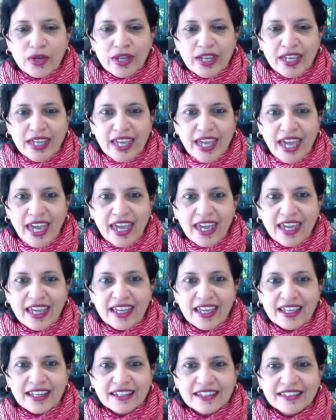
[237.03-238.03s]

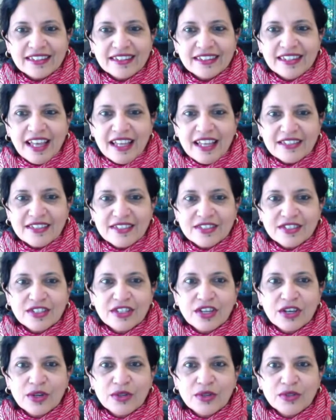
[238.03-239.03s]
Okay,
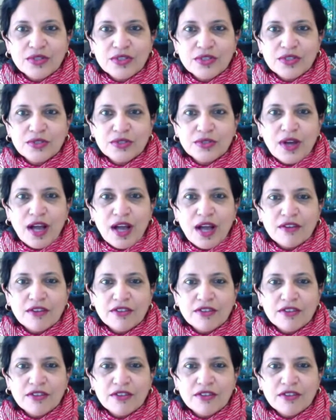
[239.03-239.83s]
let's go to